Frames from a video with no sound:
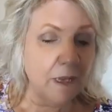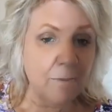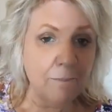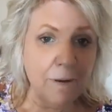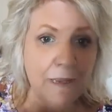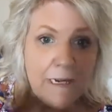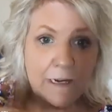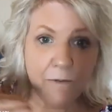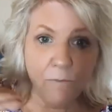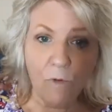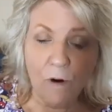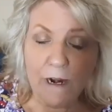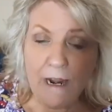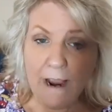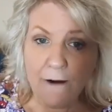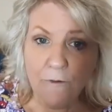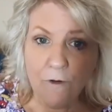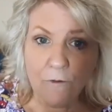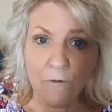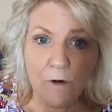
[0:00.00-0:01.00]
But
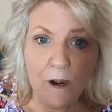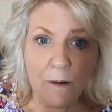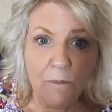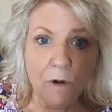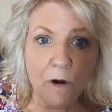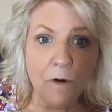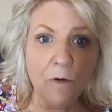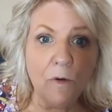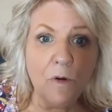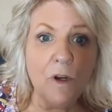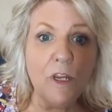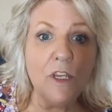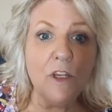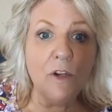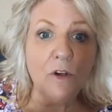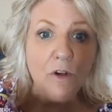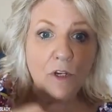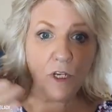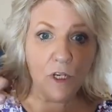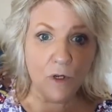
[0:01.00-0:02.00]
whatever framework
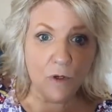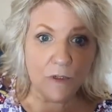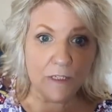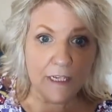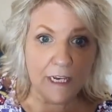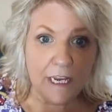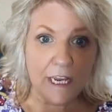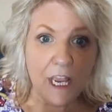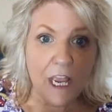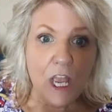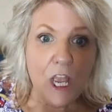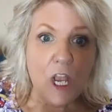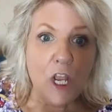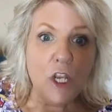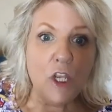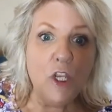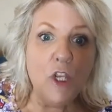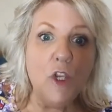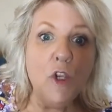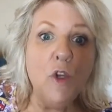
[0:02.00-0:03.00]
you're using,
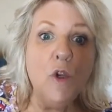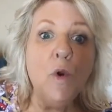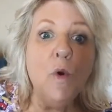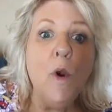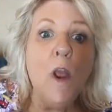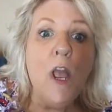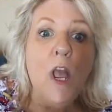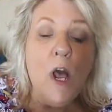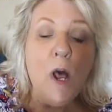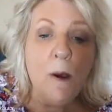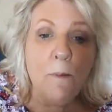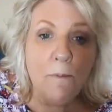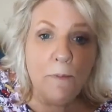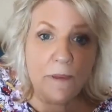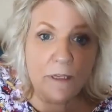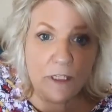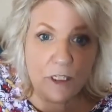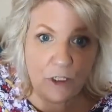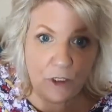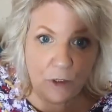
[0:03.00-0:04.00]
you help
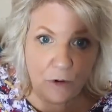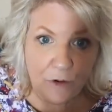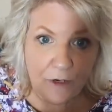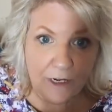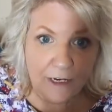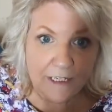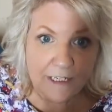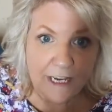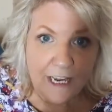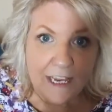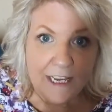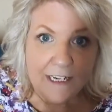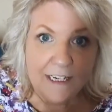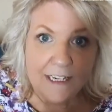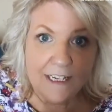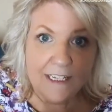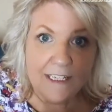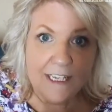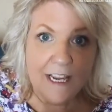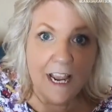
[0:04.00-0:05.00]
the student
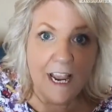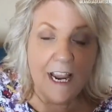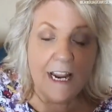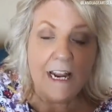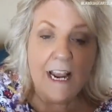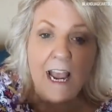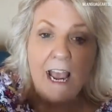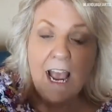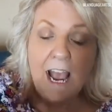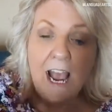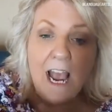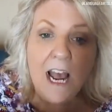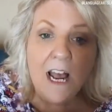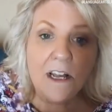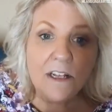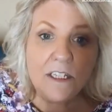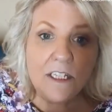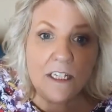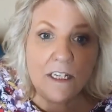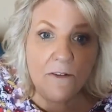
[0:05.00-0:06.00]
decide
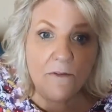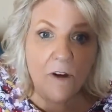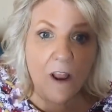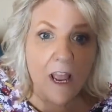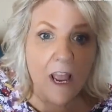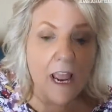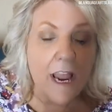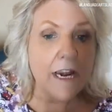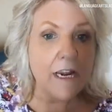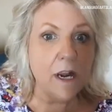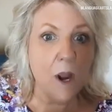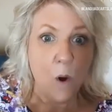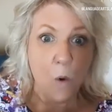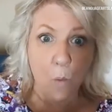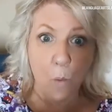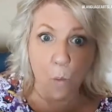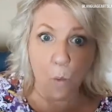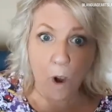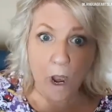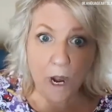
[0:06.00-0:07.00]
how to divide,
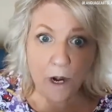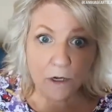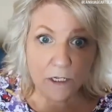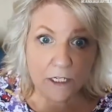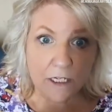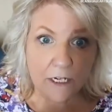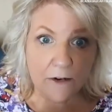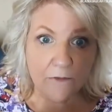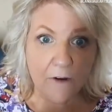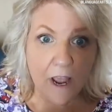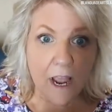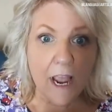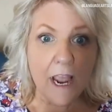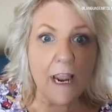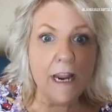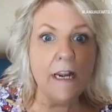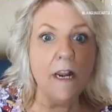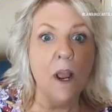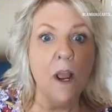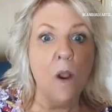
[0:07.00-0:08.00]
where to
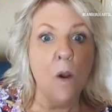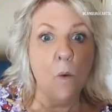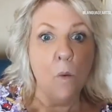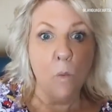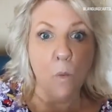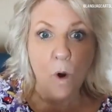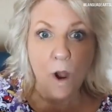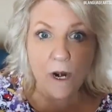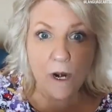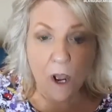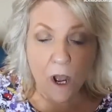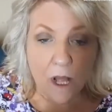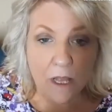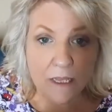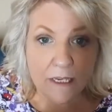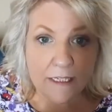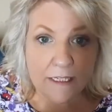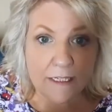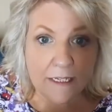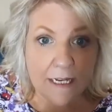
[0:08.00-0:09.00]
divide, what all
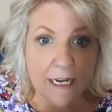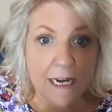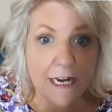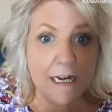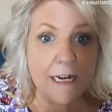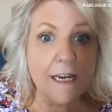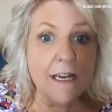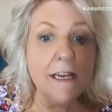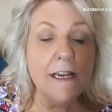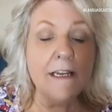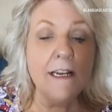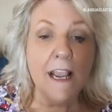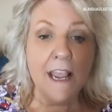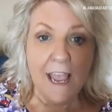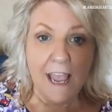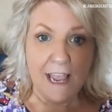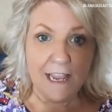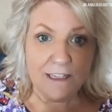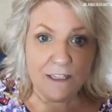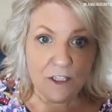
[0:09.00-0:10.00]
is needed,
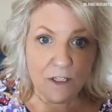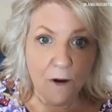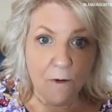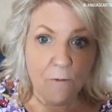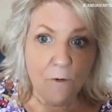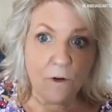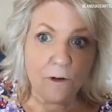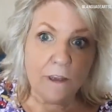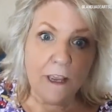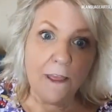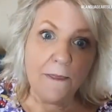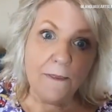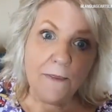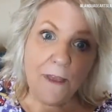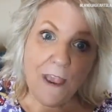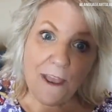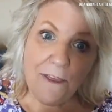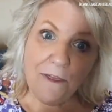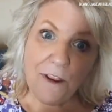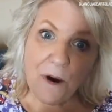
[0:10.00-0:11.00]
and so forth. And
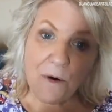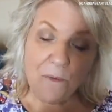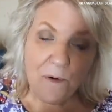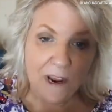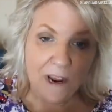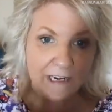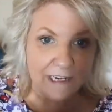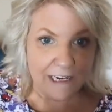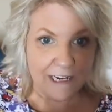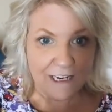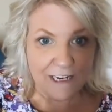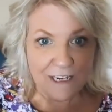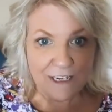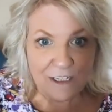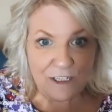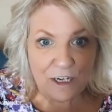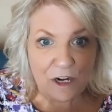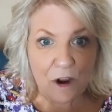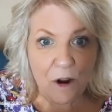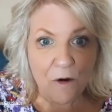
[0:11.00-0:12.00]
then they're ready
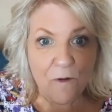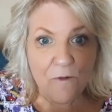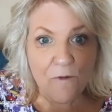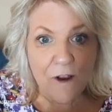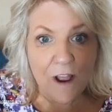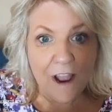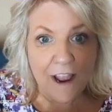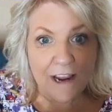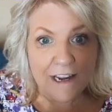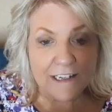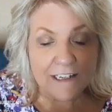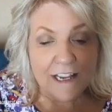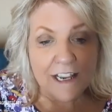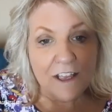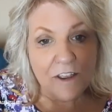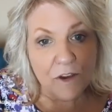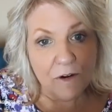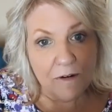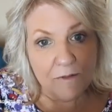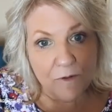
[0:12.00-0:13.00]
to go find
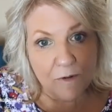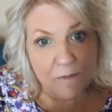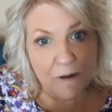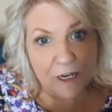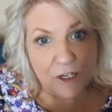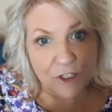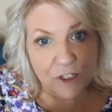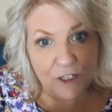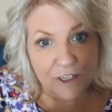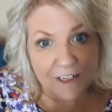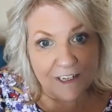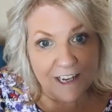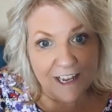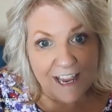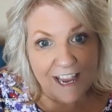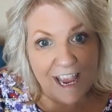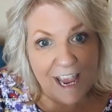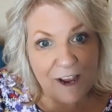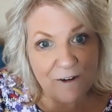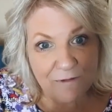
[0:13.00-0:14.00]
their information
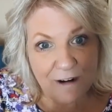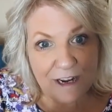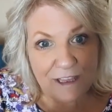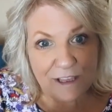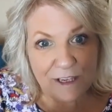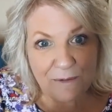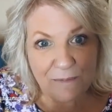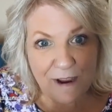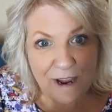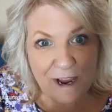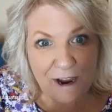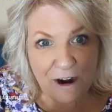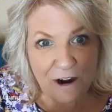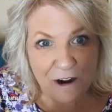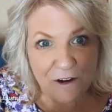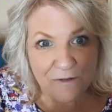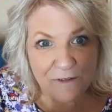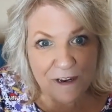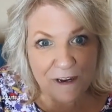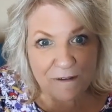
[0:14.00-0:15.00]
and write their
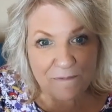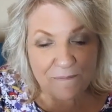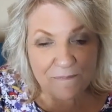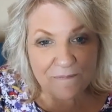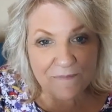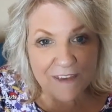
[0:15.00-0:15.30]
biography.